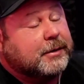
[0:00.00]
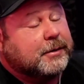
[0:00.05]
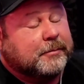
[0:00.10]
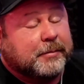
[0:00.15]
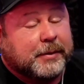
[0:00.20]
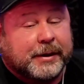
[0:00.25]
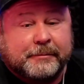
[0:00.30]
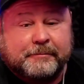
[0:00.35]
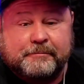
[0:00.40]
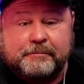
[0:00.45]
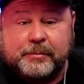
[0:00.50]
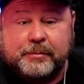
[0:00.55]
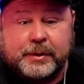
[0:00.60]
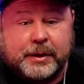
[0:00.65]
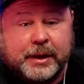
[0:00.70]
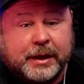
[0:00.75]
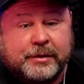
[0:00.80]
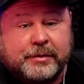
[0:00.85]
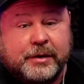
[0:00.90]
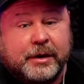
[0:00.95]
But
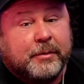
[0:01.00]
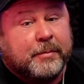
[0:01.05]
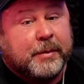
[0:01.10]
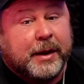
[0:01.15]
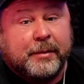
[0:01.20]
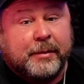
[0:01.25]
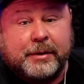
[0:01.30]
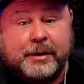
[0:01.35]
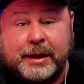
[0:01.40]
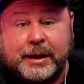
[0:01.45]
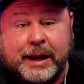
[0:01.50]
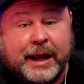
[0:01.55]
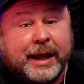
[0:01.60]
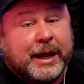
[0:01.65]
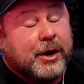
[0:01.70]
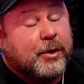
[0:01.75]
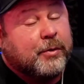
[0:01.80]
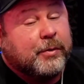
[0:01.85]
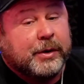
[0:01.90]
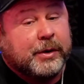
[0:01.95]
it's here, baby. It
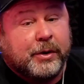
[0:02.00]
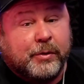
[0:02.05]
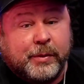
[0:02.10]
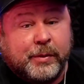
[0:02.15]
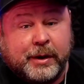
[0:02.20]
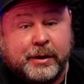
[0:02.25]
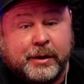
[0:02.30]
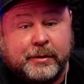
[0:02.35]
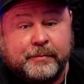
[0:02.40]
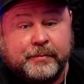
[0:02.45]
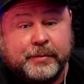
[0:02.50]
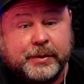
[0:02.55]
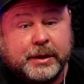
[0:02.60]
ain't going nowhere.